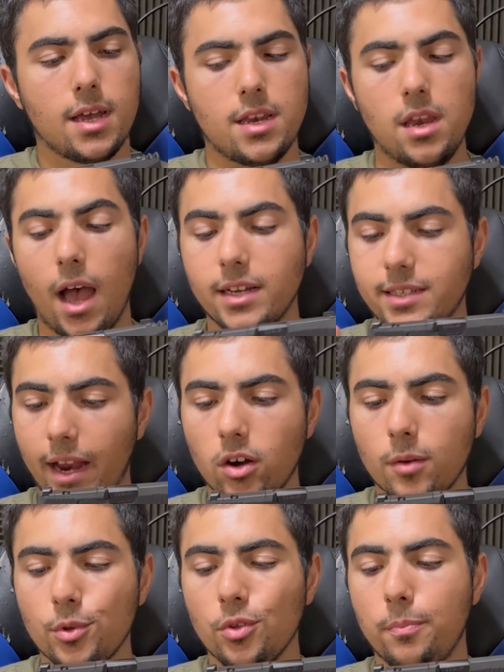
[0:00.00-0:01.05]
Not
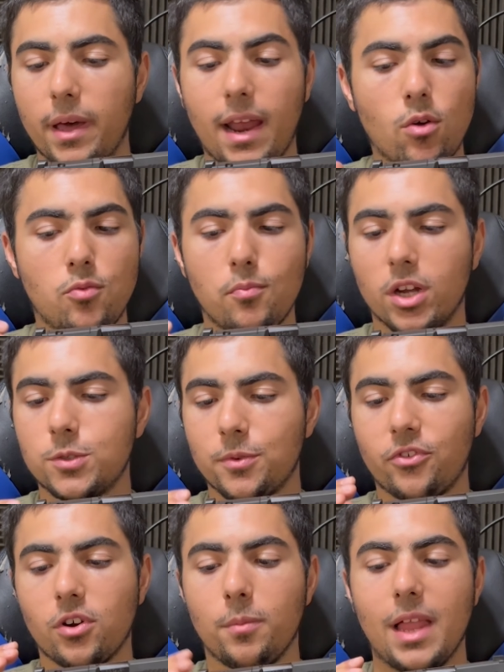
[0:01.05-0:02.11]
terrible, but I would much
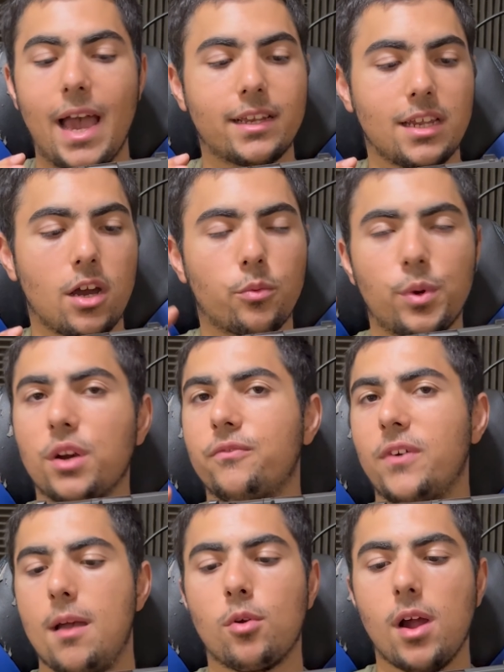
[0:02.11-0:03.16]
prefer a blacked out rear
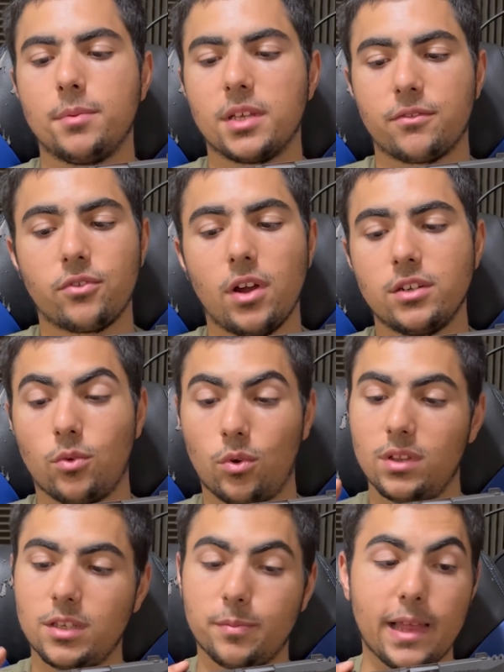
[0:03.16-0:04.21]
fiber optic front, or at
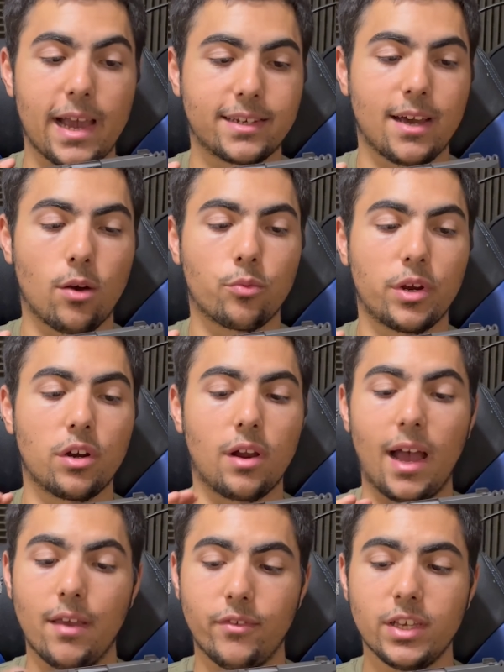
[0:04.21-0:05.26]
least blacked out rear
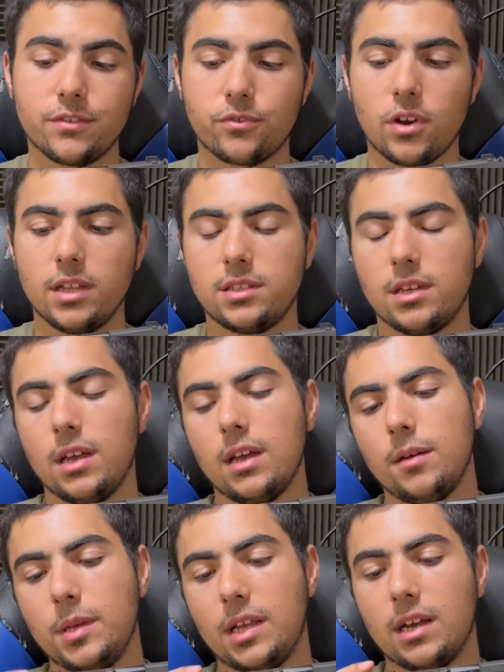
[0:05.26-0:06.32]
high-vis front,
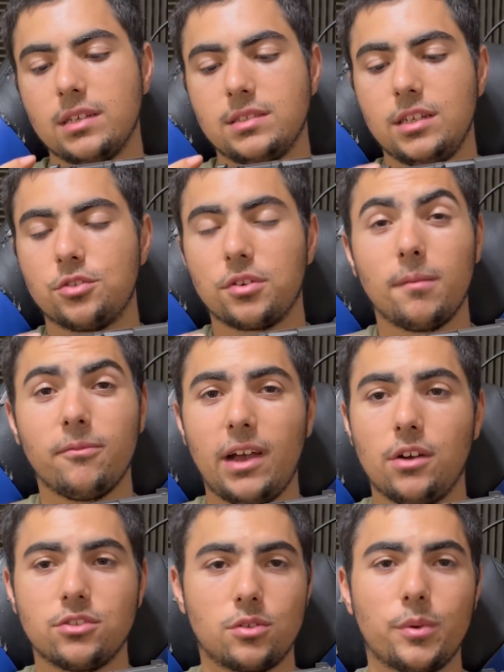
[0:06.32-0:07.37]
because the tritium
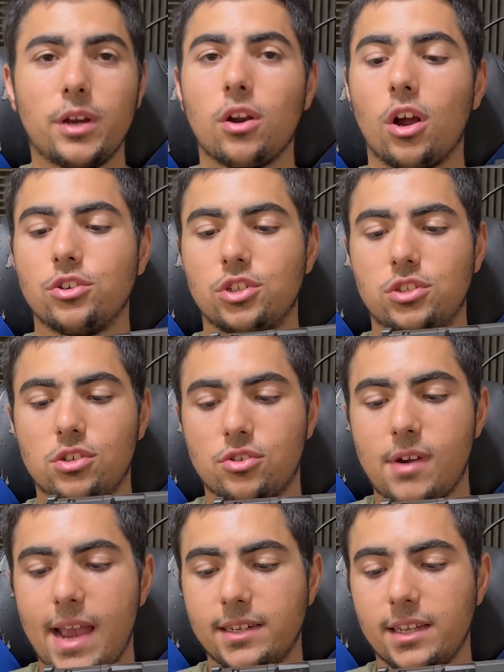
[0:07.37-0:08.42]
vials in the rear are just
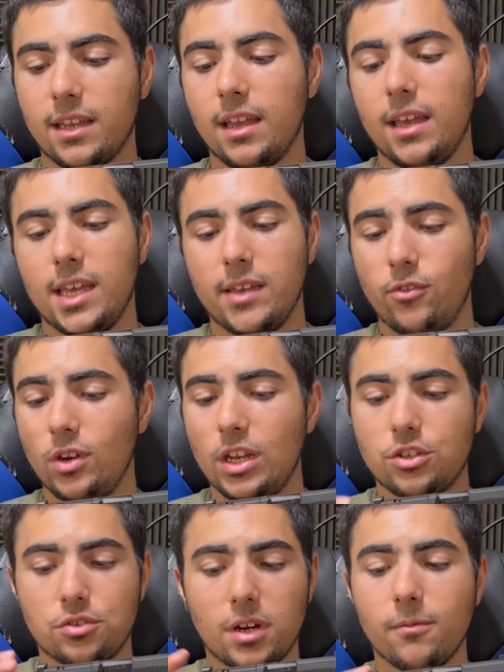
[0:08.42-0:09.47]
distracting. If you need
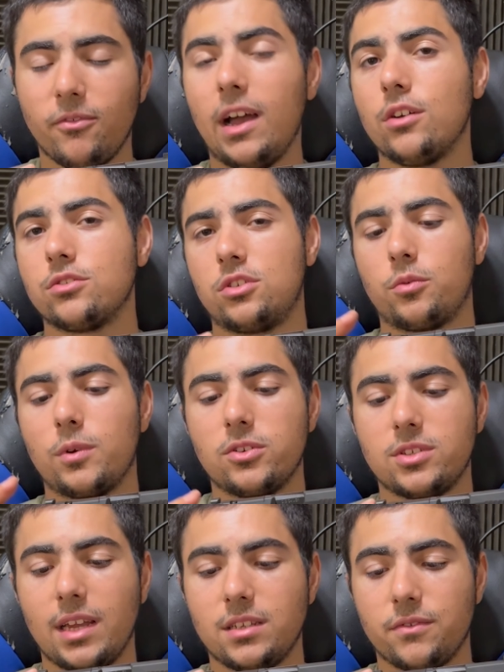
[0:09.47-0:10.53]
tritium vials in your rear
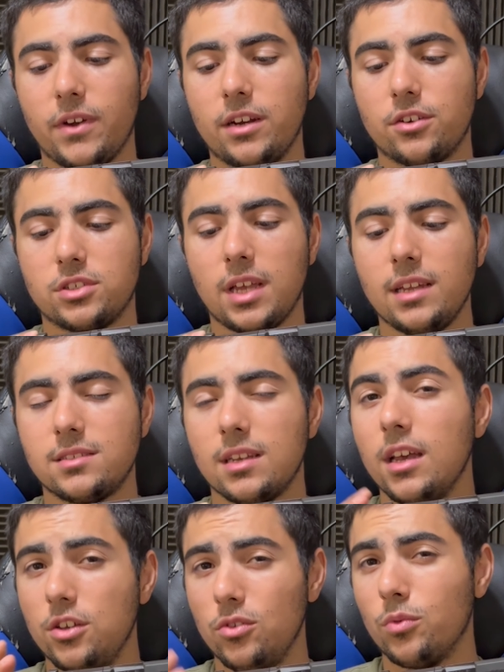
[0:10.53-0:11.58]
sight to find your sights,
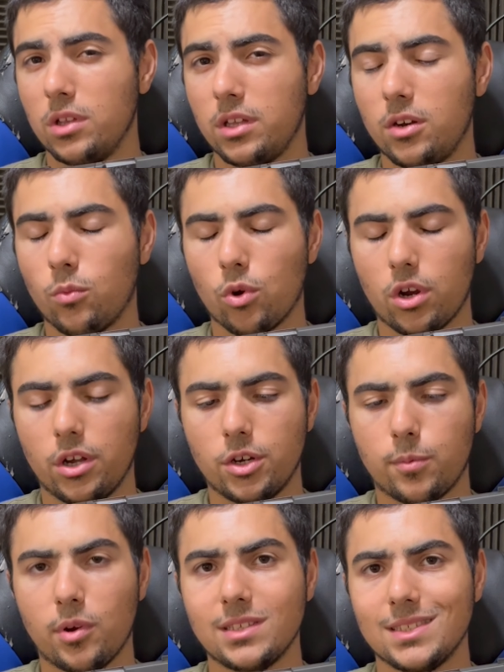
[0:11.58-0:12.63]
you really need to work on your
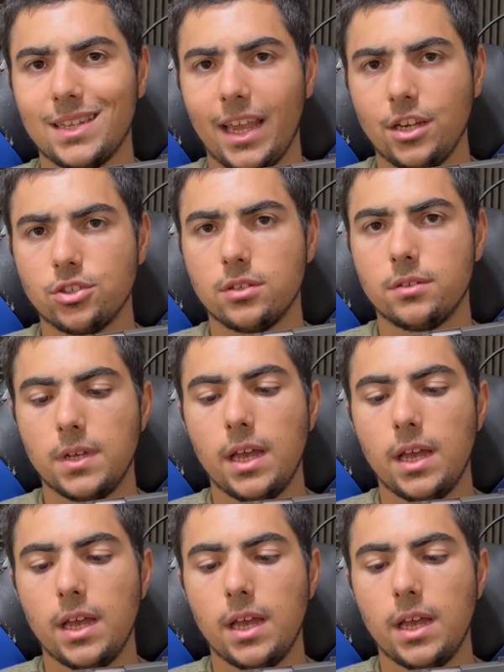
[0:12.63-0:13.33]
presentation.